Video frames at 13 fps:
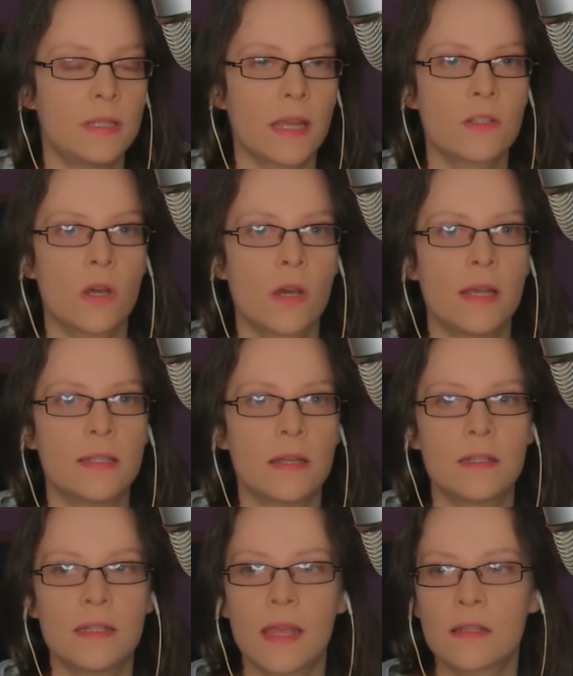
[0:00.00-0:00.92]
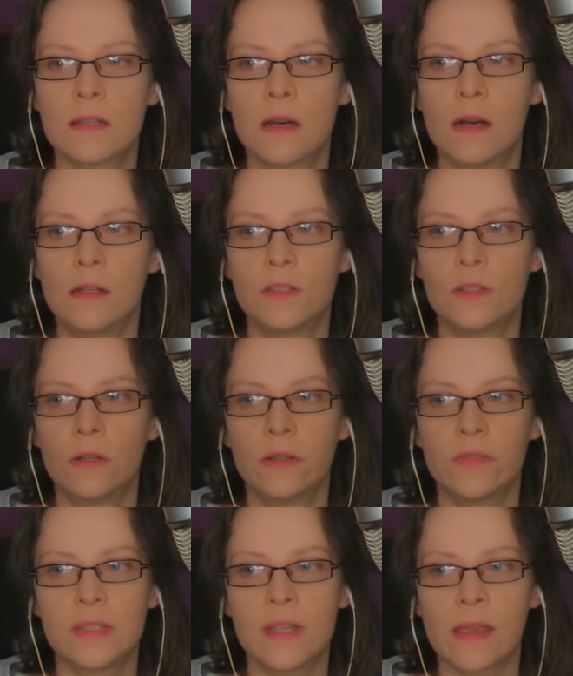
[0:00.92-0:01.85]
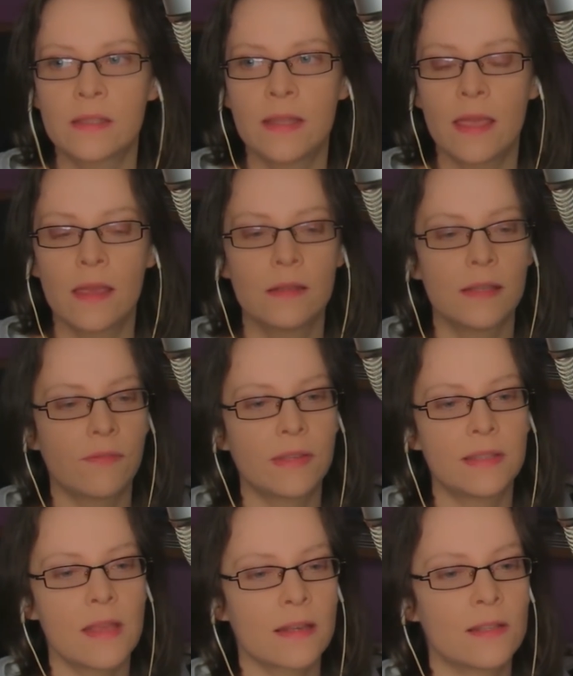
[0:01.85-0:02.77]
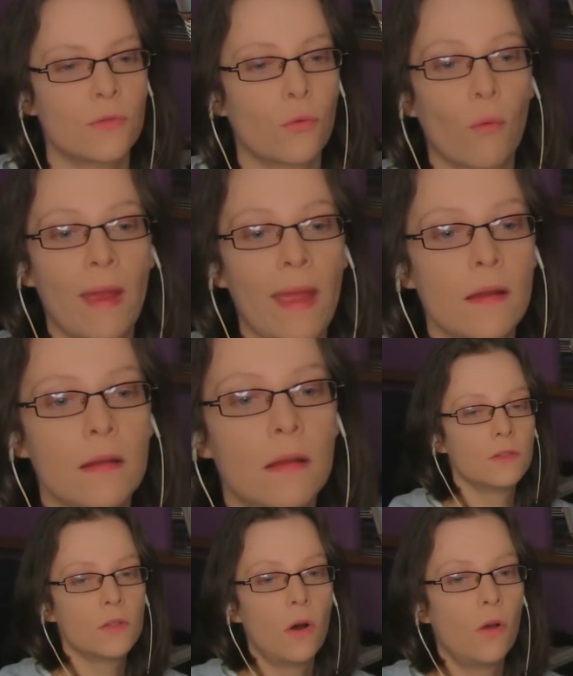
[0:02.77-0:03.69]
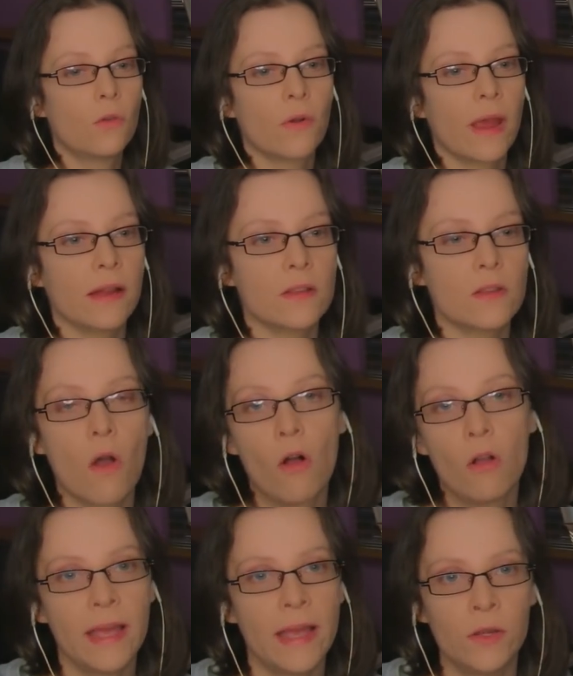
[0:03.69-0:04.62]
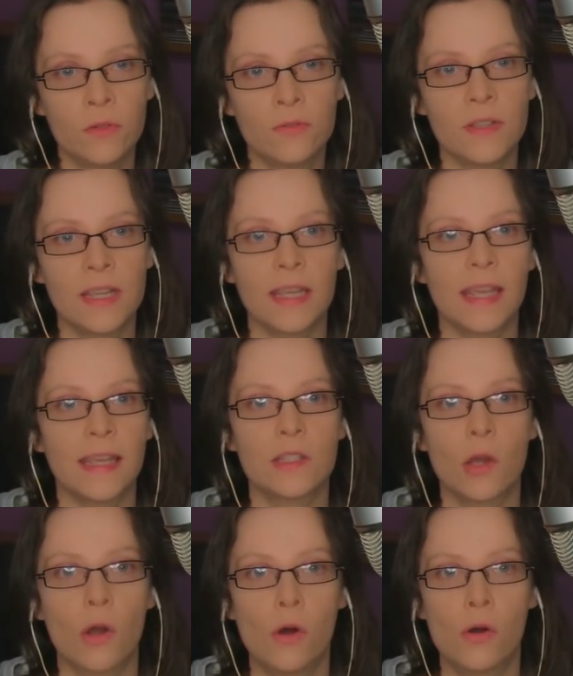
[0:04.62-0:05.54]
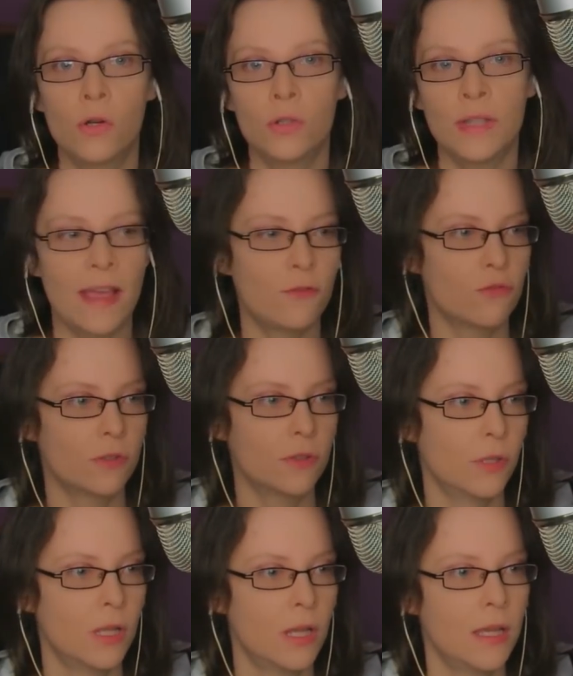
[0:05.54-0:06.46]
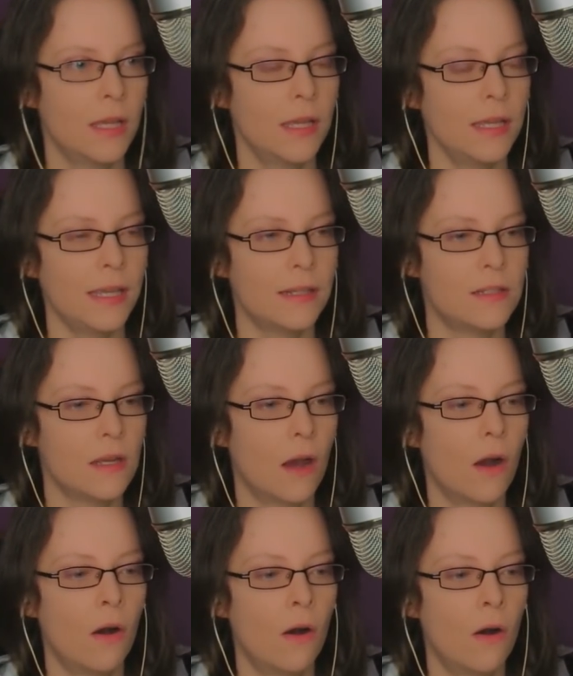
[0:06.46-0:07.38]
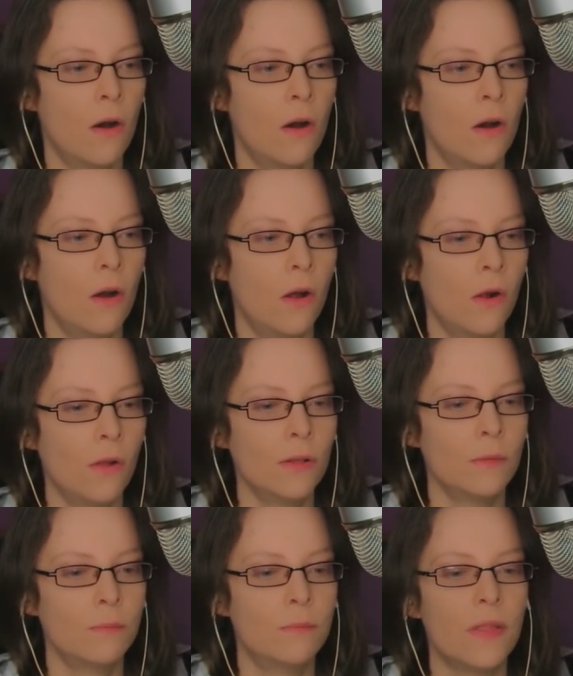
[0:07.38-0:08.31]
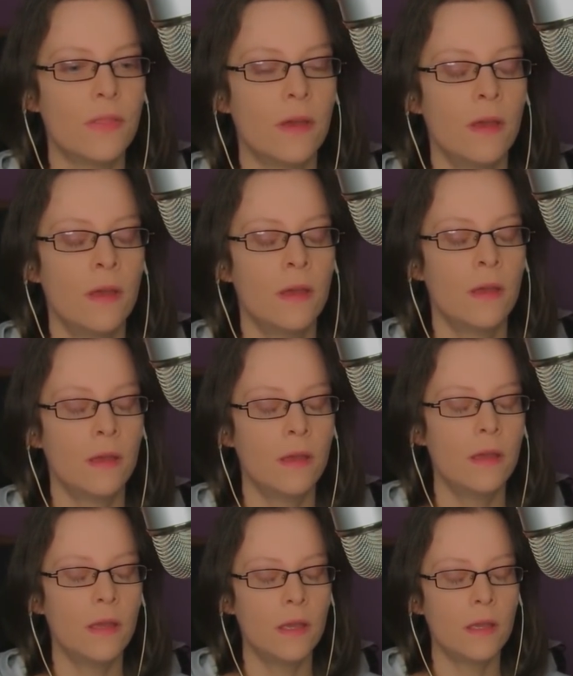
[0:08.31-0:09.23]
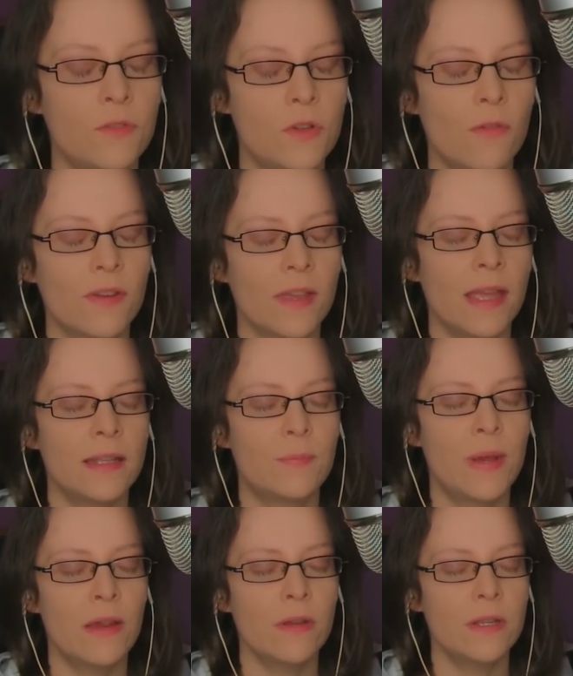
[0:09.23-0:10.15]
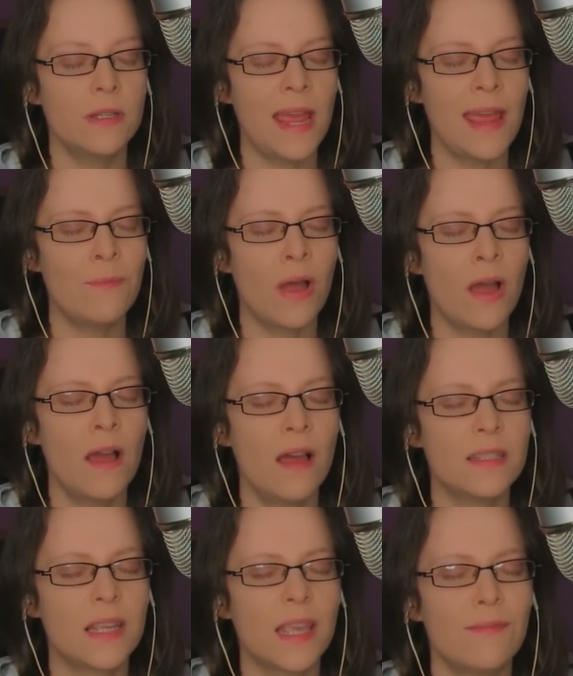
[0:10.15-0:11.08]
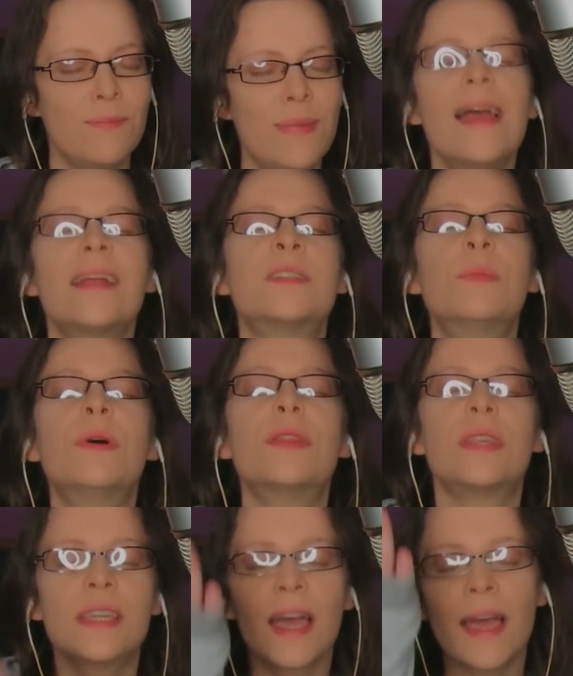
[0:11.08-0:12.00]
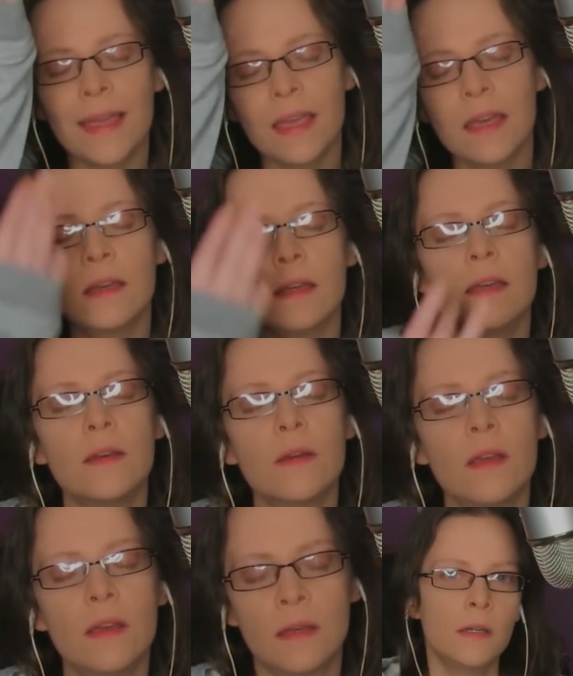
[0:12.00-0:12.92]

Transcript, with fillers: sex toys and sex dolls and all the sex things. I think sex is great. It's all great. It's all healthy. It's all natural. It's all Mother Earth. Don't forget to bury your tampons and get back to Mother Gaia.